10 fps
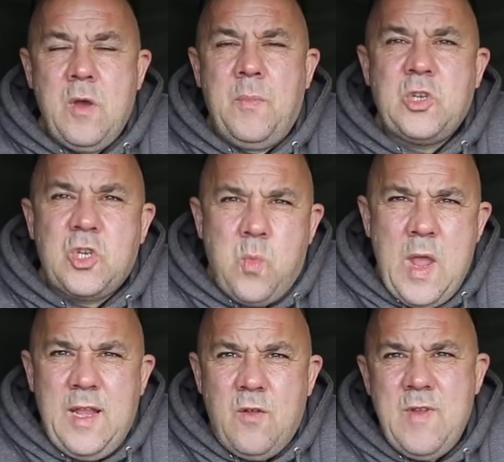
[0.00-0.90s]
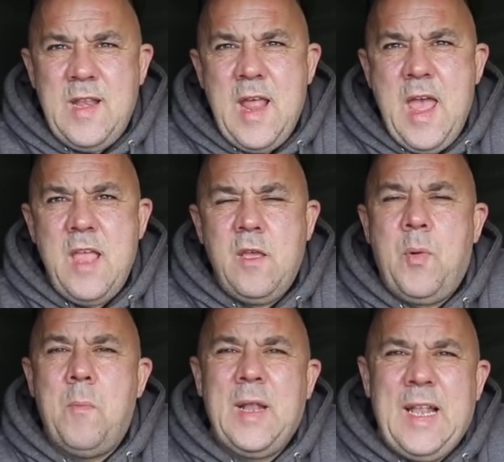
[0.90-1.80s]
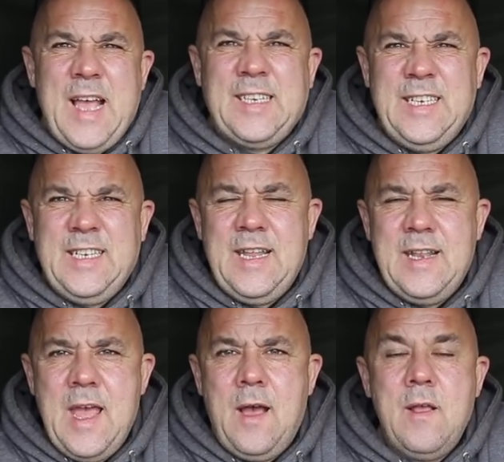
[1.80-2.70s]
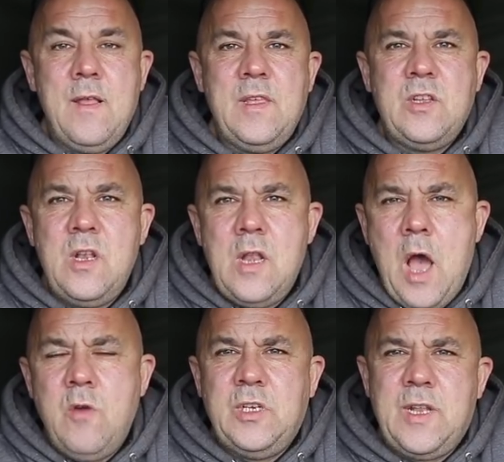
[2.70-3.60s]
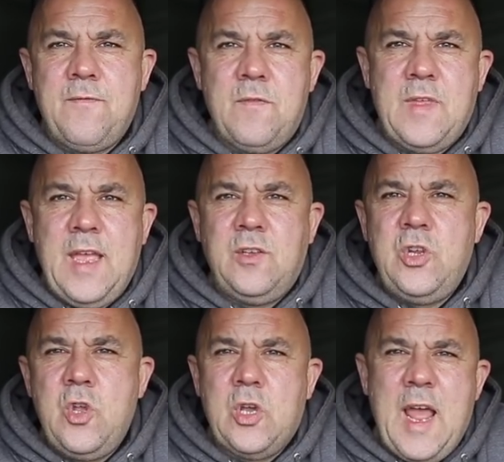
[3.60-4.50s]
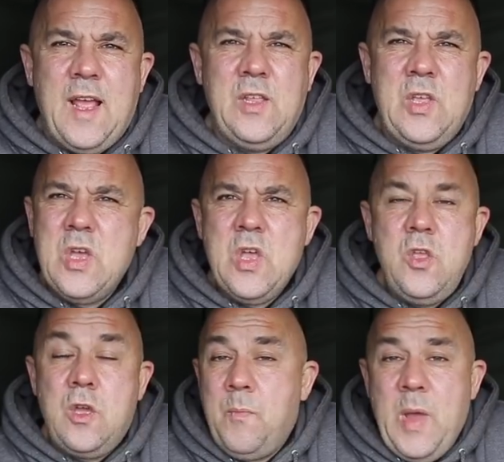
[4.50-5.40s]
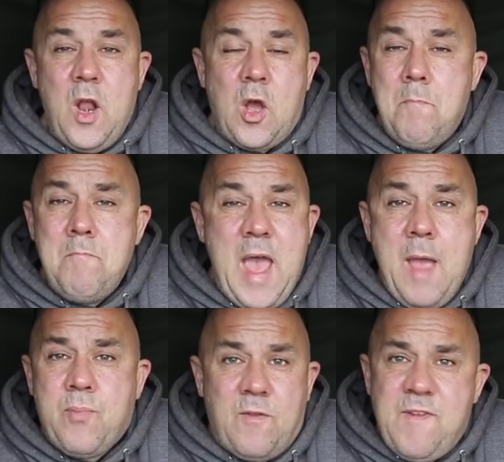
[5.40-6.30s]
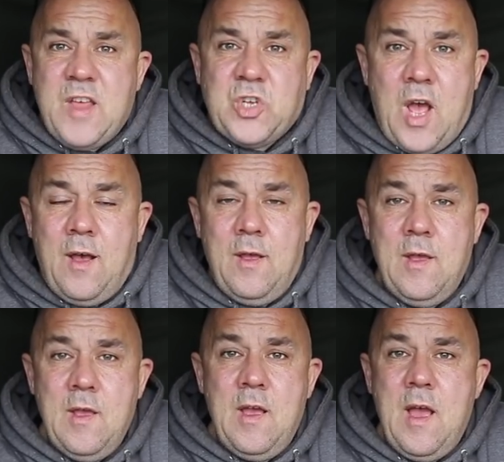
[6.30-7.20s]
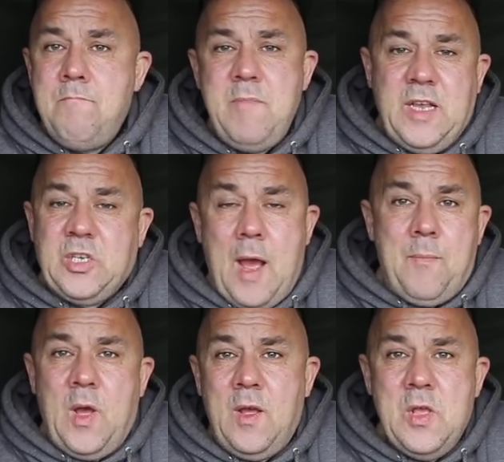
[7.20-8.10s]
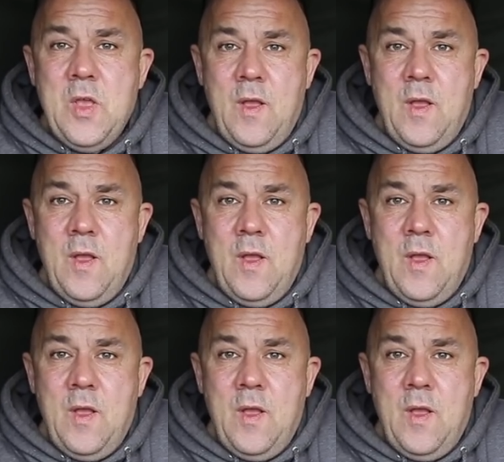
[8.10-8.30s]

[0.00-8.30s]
can put sweetener in there, you can put molasses in there, there's loads of different things, and you can be like a mad professor and mix up a